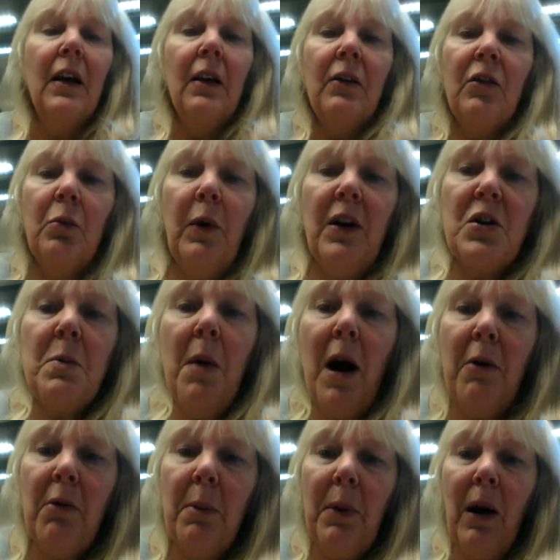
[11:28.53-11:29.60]
To which my
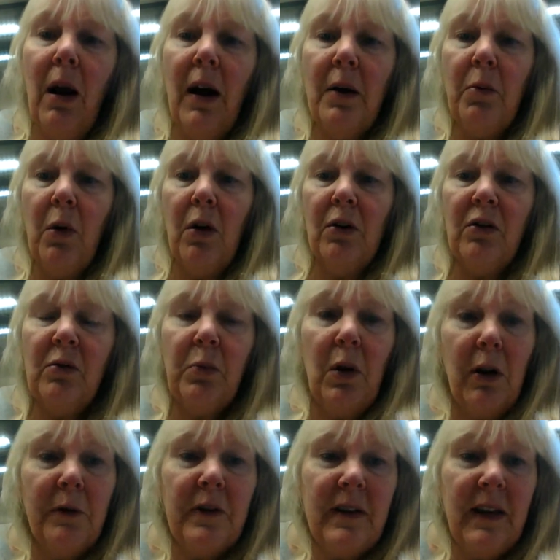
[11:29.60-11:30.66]
reply was, well,
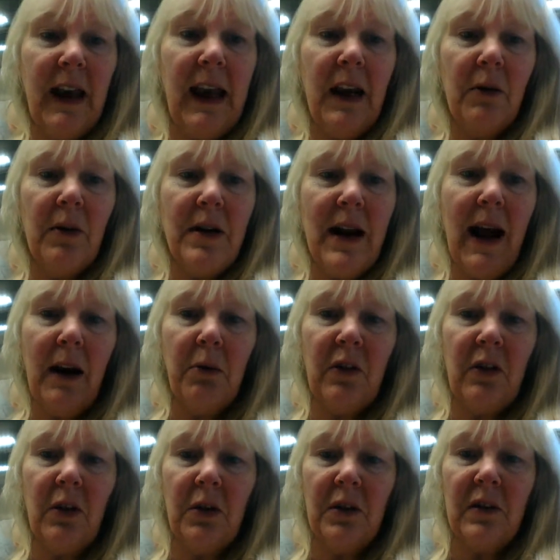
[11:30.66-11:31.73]
obviously here and now is a
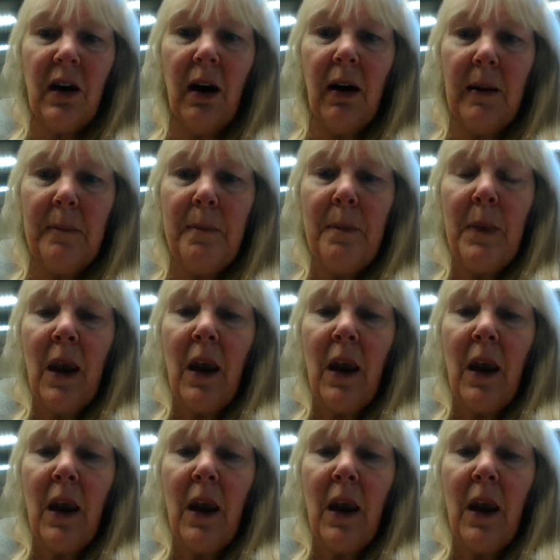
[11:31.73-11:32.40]
good time.